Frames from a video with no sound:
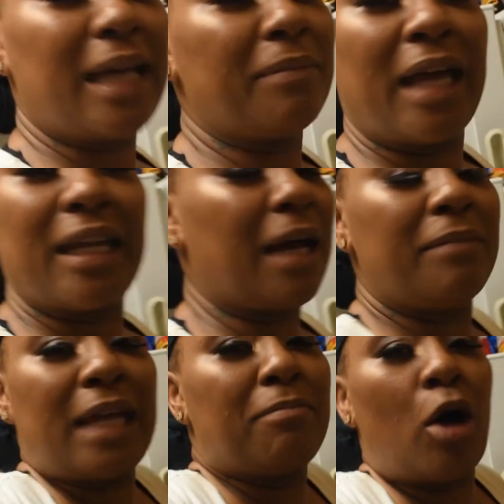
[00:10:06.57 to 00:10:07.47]
I'm not I'm
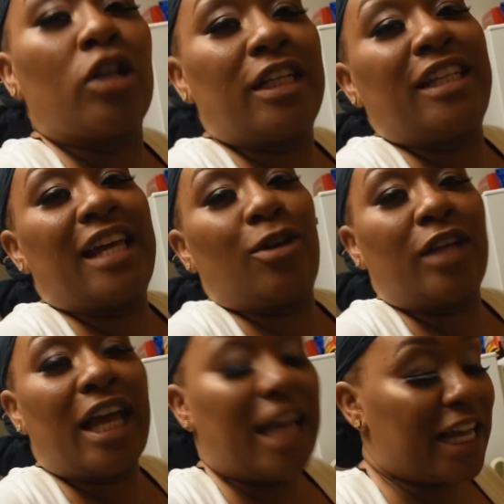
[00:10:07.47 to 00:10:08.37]
not bowling yet,
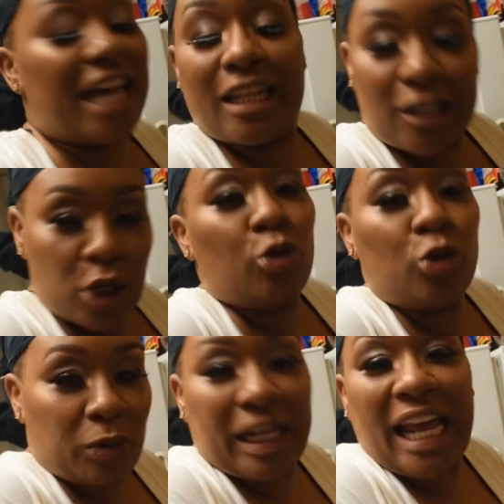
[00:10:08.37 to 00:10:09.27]
okay? I gotta use
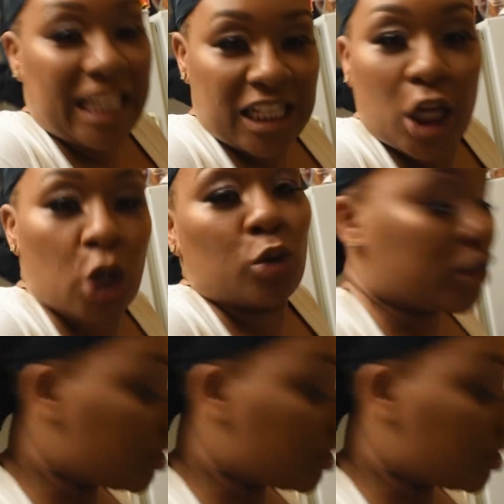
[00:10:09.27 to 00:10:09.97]
what I can use.